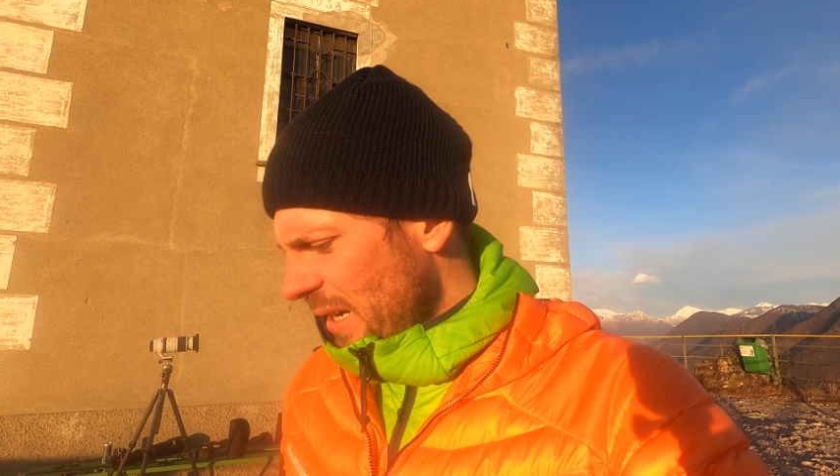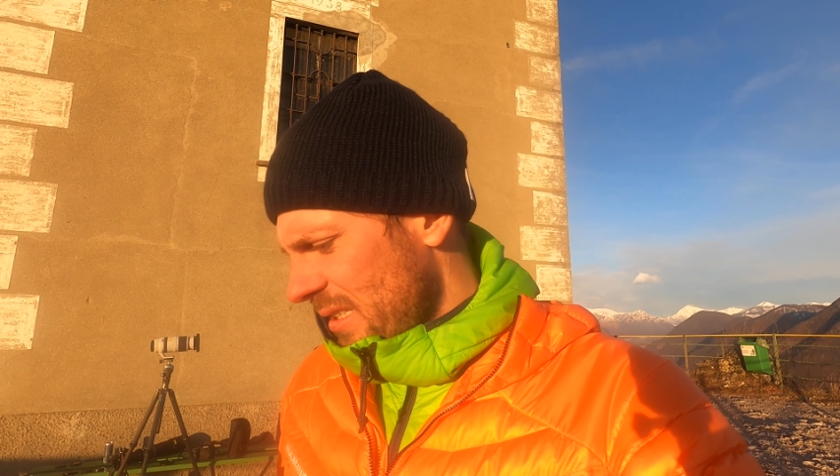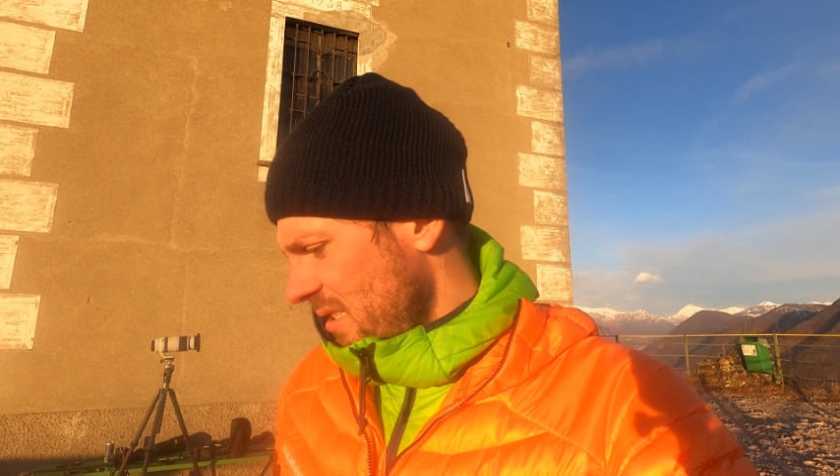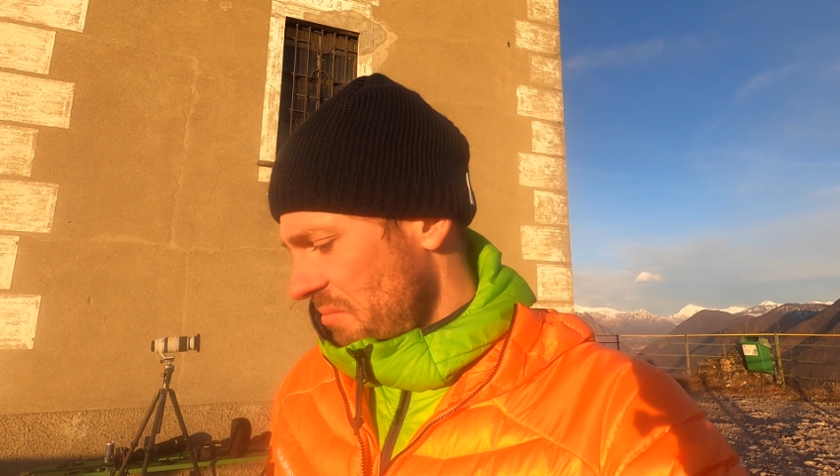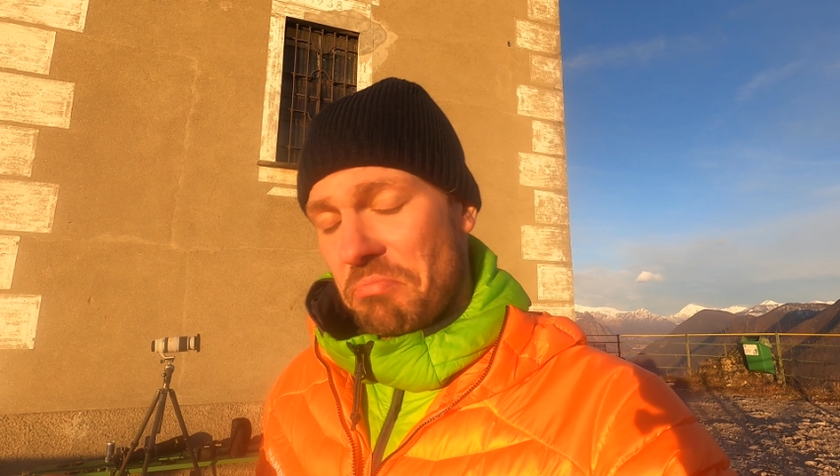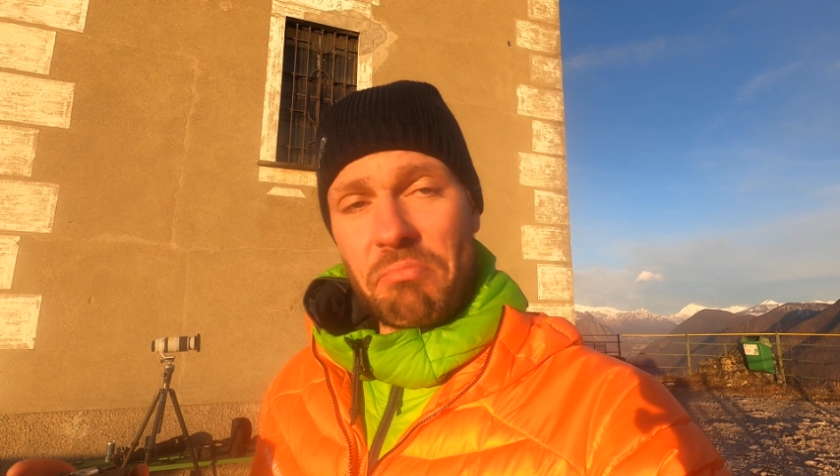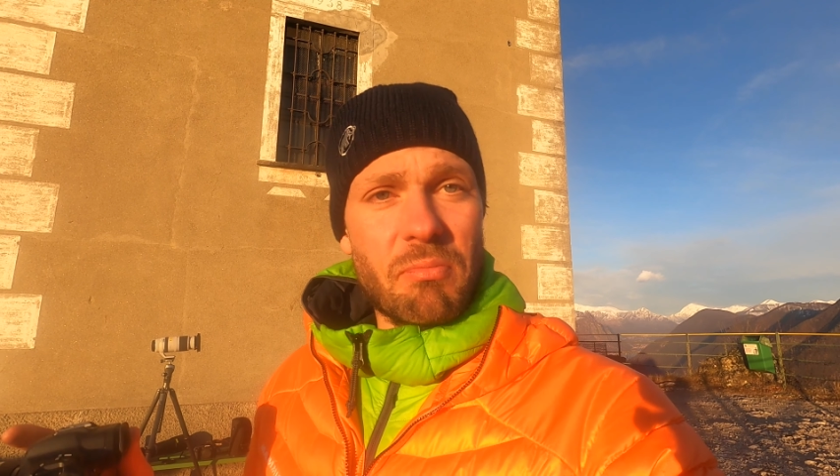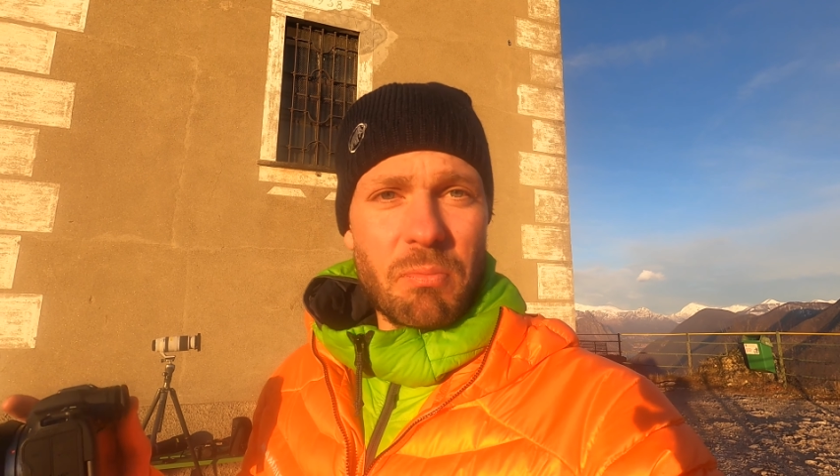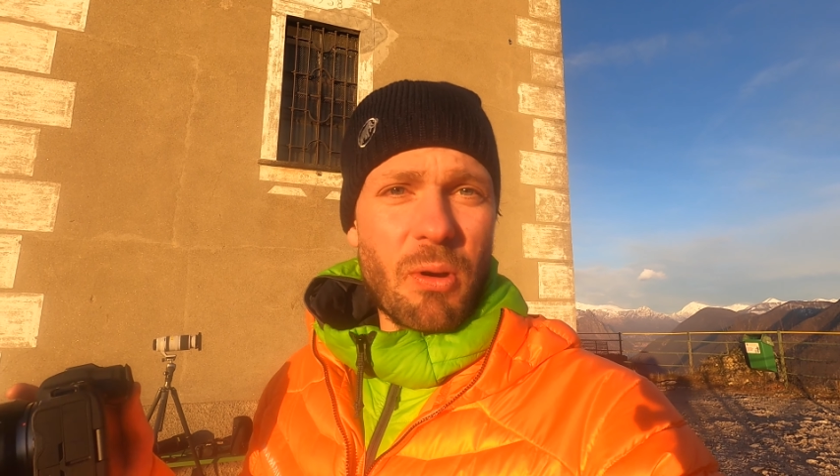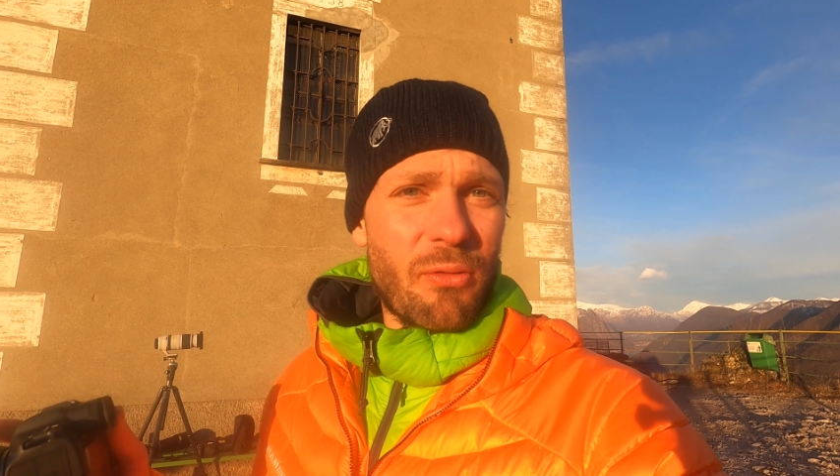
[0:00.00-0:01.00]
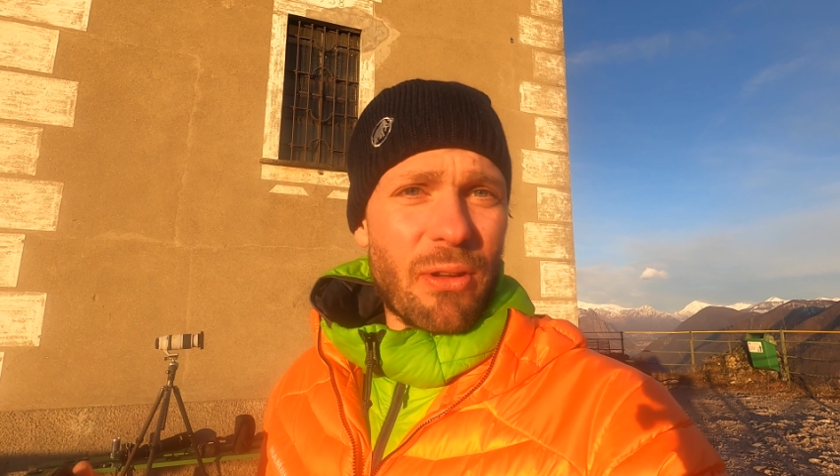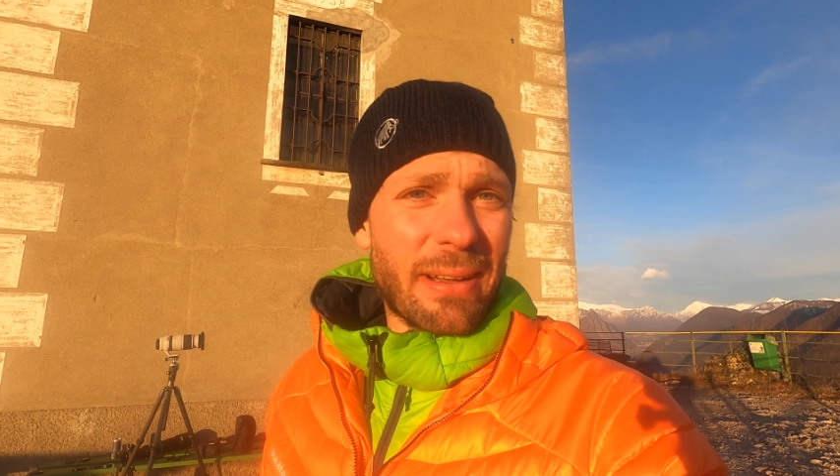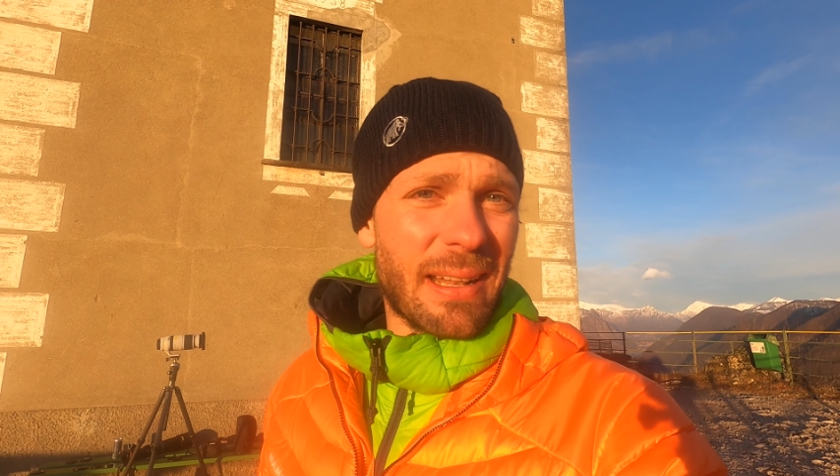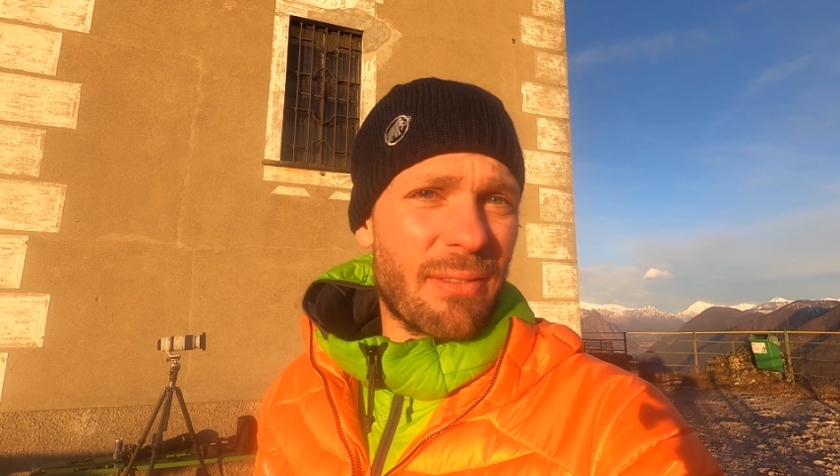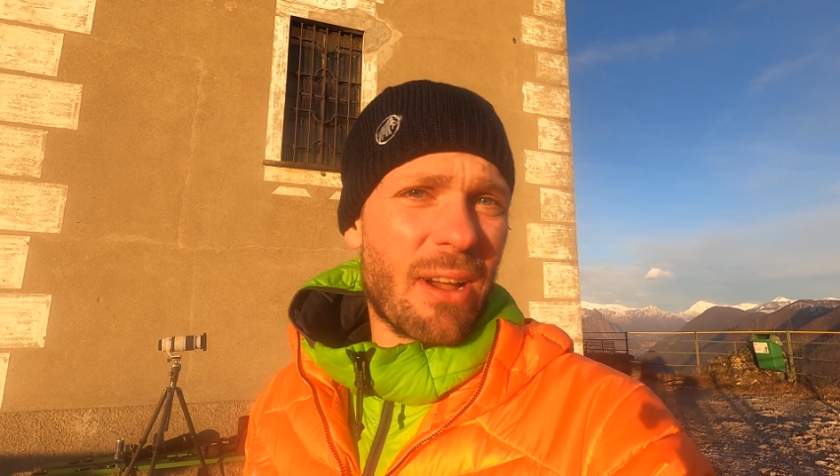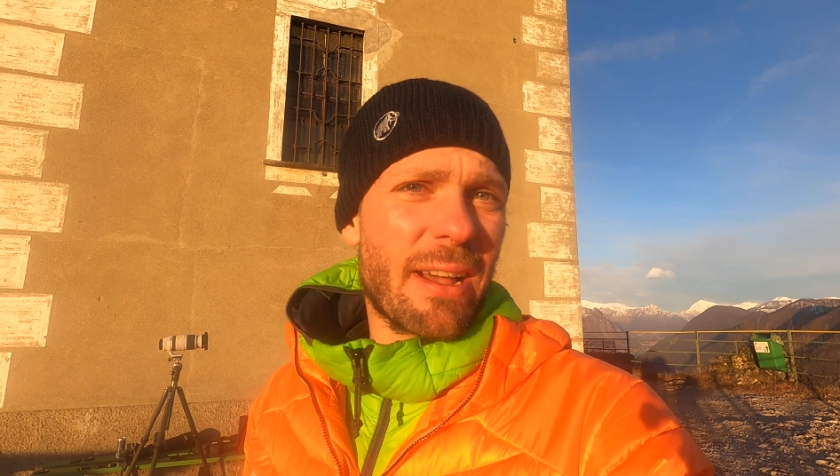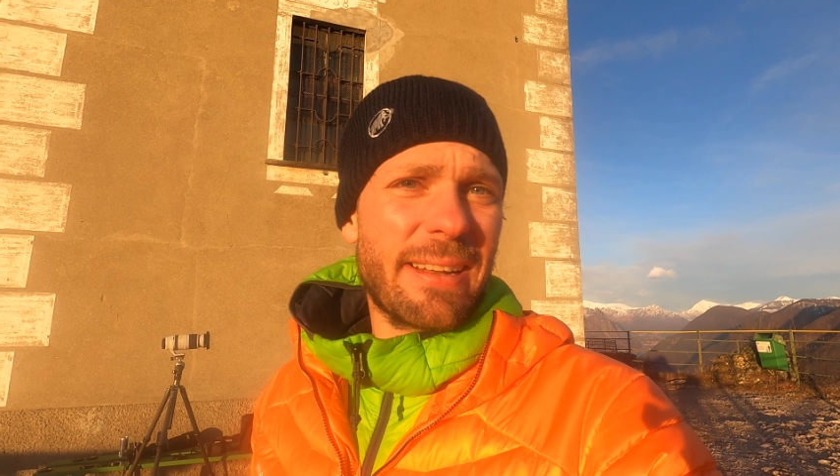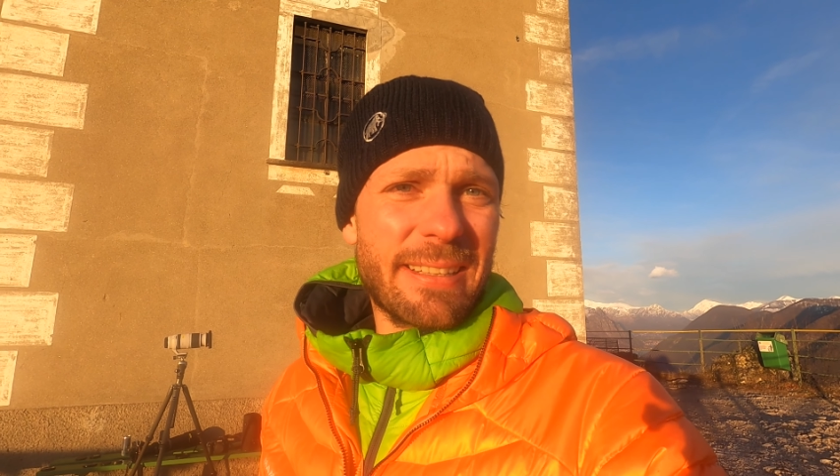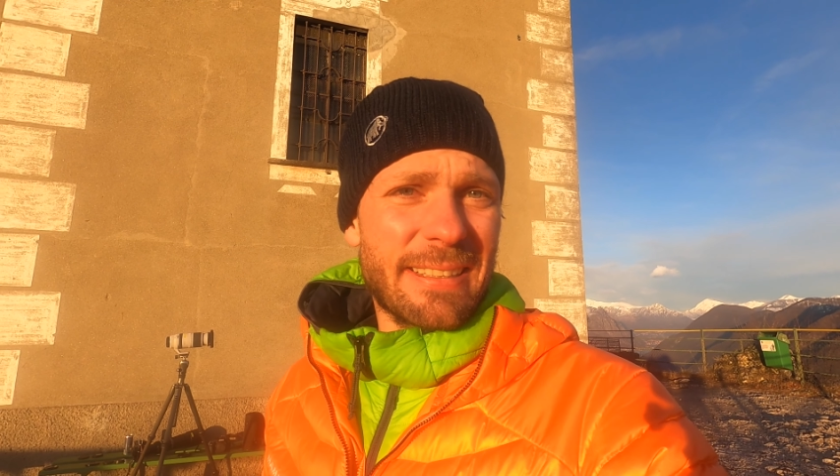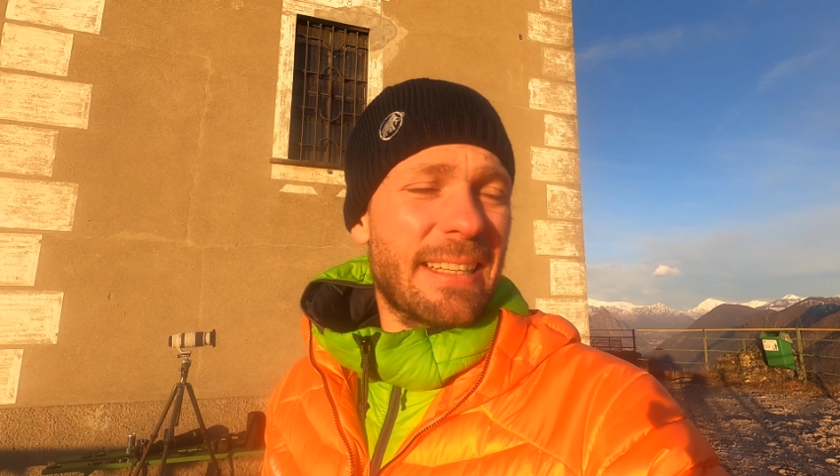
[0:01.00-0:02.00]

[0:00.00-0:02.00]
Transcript: is perfectly fine,